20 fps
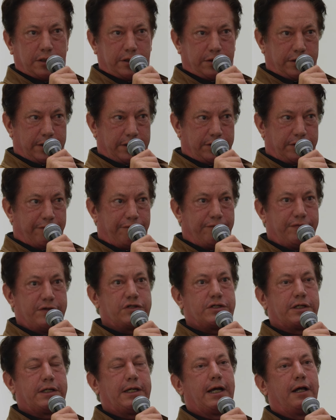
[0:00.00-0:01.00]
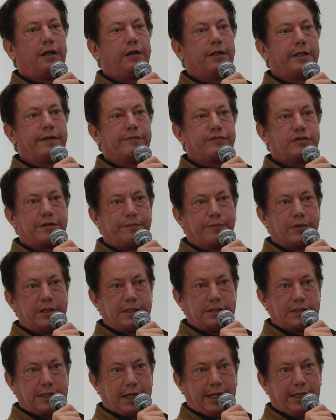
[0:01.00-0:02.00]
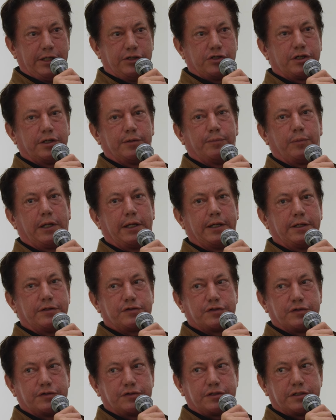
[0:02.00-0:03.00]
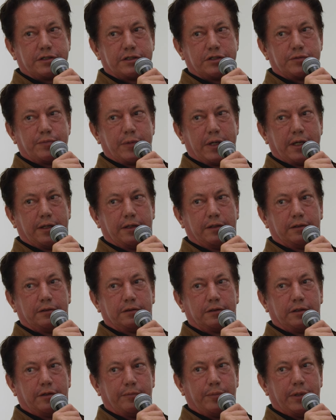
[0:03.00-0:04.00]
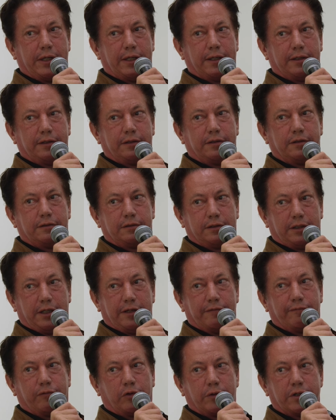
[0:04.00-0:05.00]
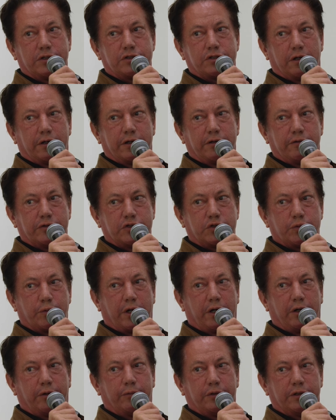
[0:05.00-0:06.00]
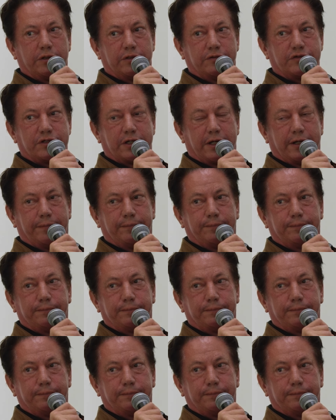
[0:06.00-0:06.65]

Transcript: the physicality of some of these ancient places has been a big influence on you as well, wouldn't you say?